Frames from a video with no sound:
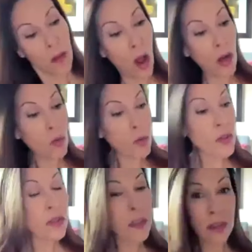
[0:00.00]

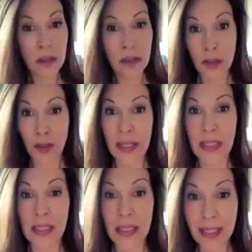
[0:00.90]
awkward and
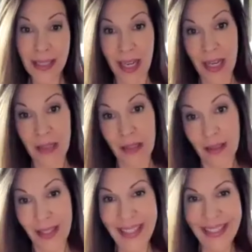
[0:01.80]
crazy and